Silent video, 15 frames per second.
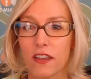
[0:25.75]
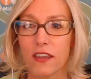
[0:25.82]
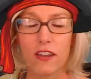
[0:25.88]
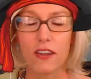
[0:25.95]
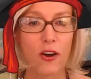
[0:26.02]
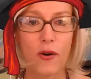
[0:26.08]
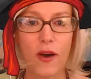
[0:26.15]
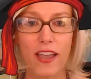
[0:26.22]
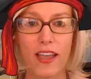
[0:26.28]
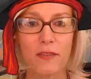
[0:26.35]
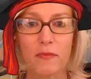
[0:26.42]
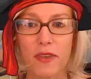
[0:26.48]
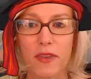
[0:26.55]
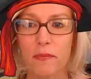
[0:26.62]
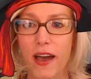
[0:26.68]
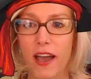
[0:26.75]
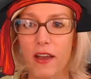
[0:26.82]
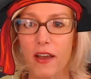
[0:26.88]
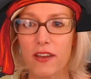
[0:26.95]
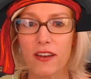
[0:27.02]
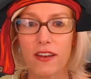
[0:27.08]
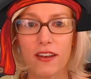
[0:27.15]
You know, I can be a
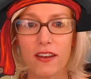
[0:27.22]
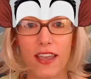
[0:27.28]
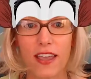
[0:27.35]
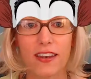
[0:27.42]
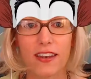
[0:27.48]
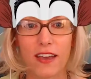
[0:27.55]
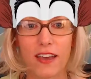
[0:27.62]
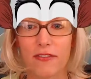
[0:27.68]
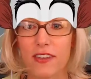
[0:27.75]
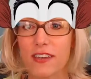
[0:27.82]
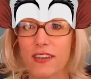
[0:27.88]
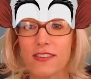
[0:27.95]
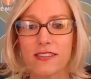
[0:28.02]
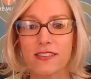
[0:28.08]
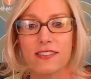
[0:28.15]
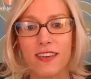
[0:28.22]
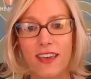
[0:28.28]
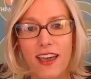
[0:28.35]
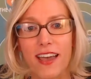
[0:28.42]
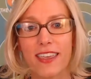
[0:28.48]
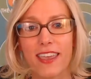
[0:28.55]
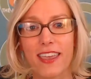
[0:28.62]
pirate. I can have this.
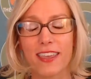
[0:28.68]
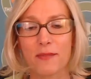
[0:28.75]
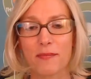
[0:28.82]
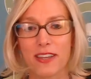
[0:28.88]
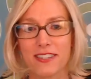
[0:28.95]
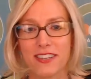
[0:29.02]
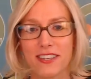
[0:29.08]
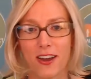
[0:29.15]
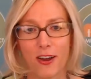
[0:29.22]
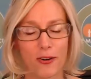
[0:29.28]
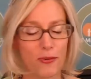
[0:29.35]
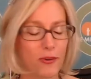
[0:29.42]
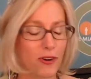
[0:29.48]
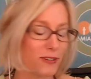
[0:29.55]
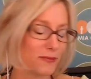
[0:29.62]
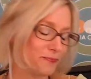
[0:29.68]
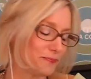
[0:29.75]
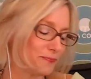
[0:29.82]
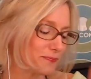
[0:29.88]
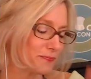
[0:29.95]
I can't get my tiara to work.